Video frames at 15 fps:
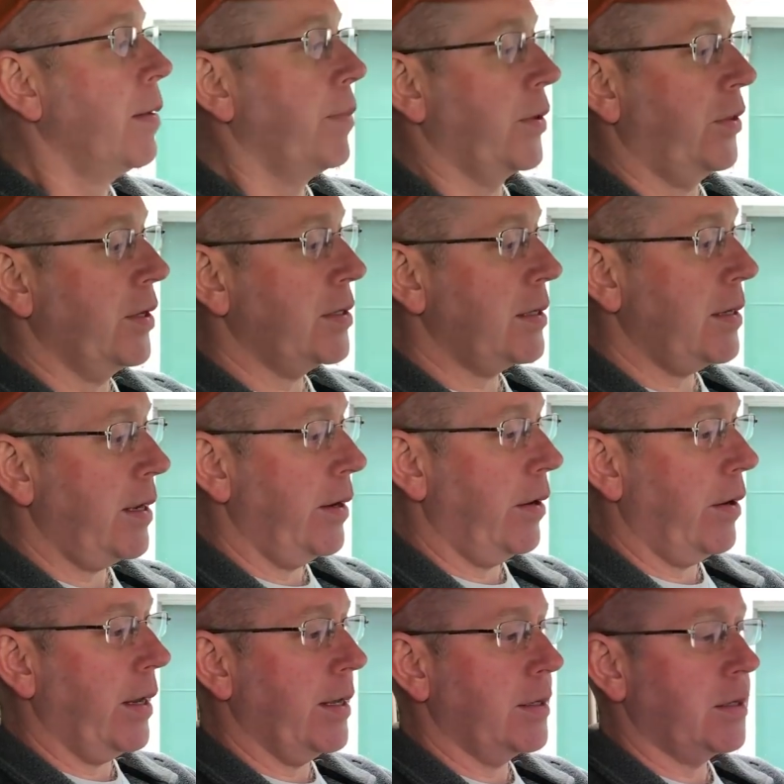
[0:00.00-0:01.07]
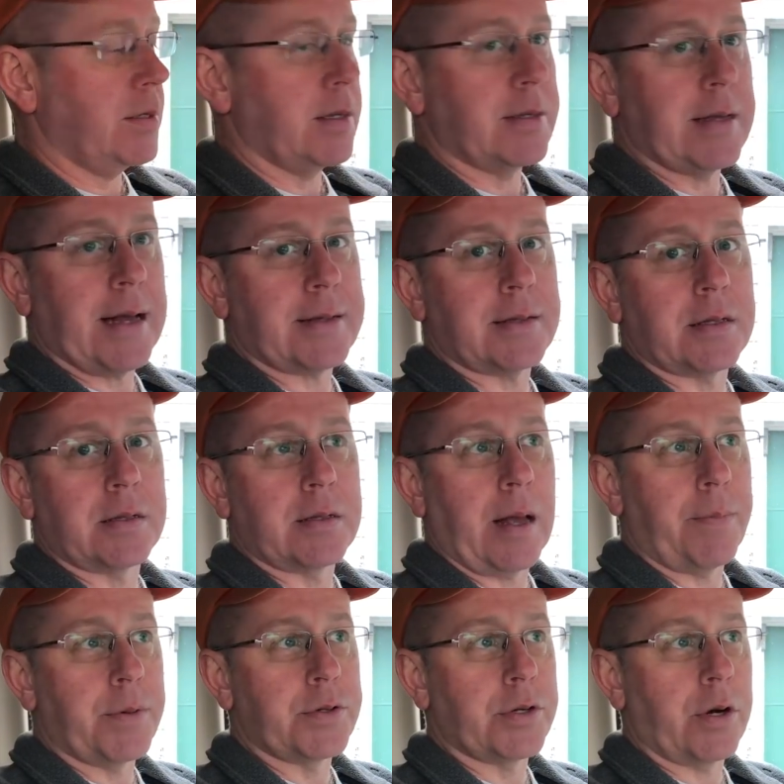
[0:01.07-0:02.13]
But this here is to test the
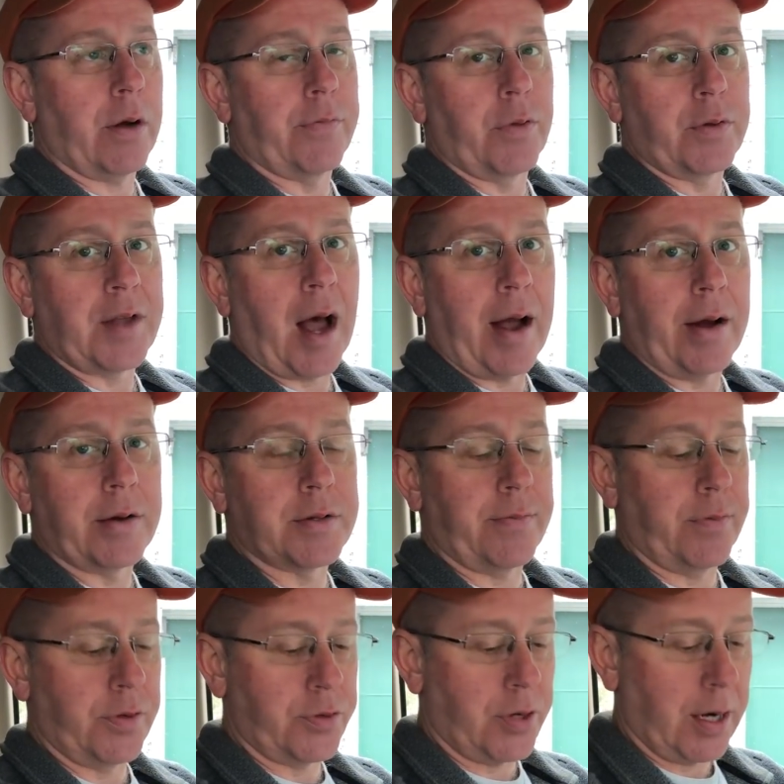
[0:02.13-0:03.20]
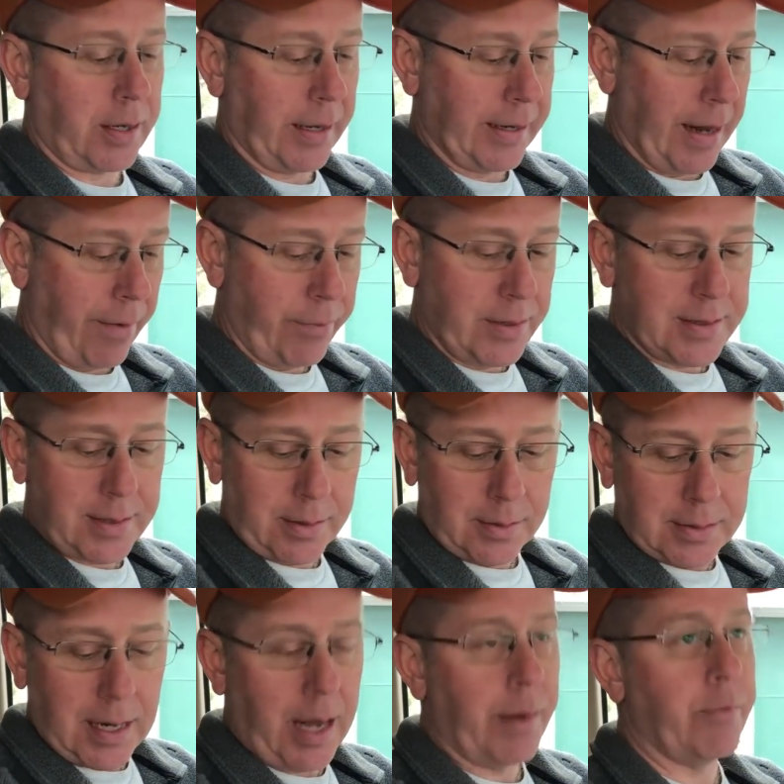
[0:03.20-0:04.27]
temperature of the tires of the truck. And every
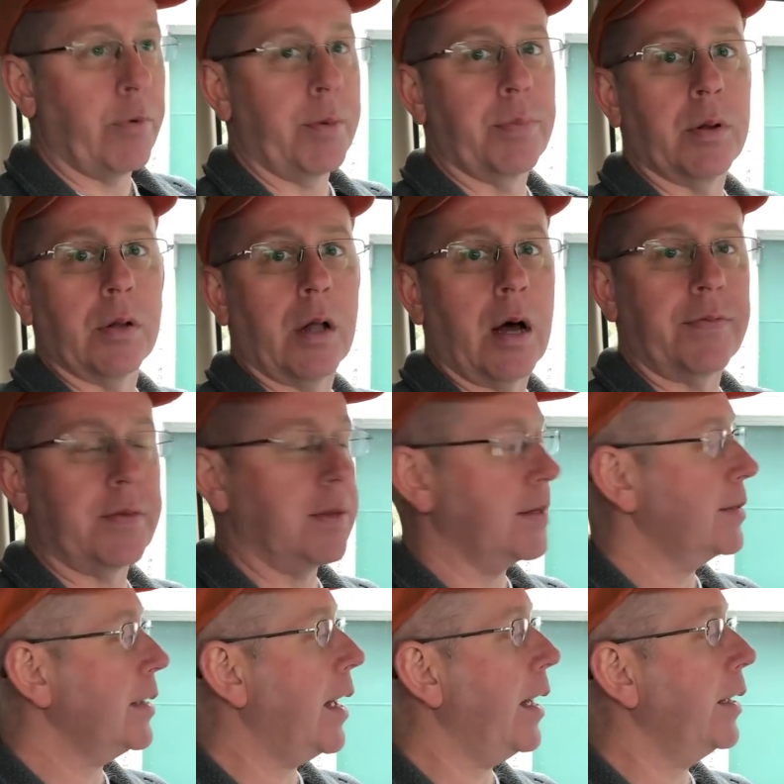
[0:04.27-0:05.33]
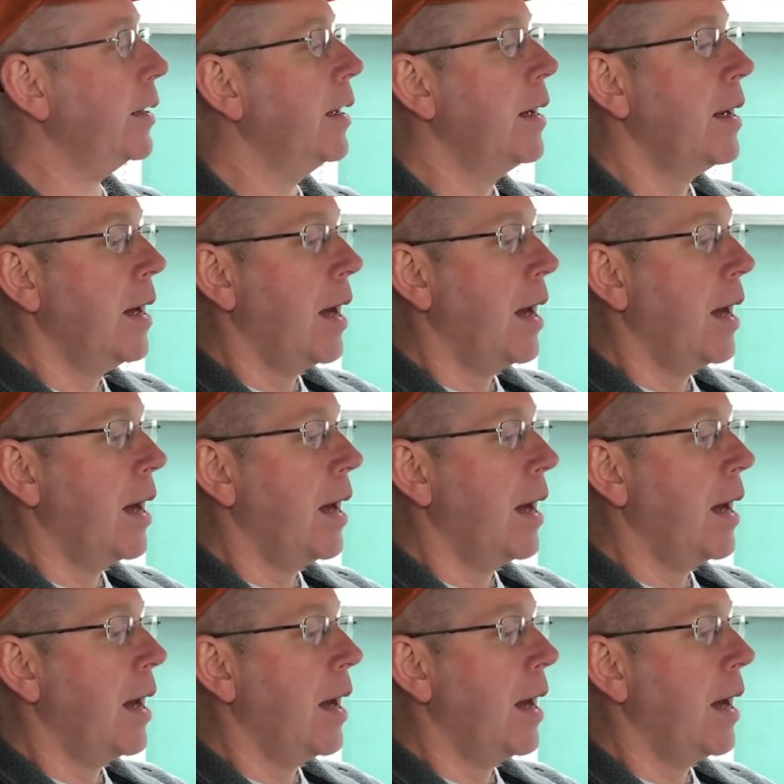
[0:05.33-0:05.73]
single time we pull off to the side,